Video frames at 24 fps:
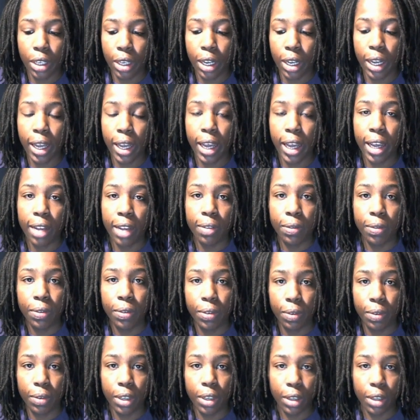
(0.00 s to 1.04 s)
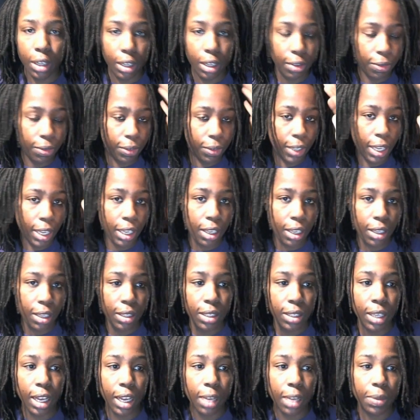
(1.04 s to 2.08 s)
I have a flaky
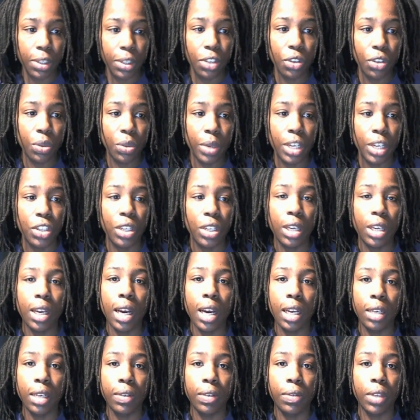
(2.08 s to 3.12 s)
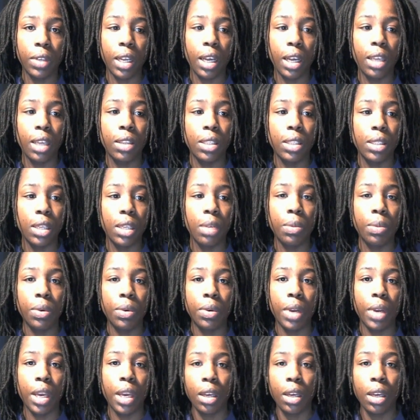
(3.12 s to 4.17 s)
scalp situation, kind of like
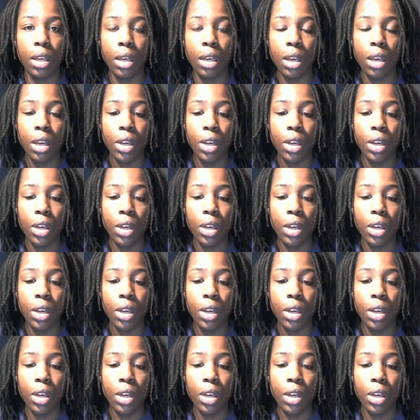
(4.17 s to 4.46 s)
seborrheic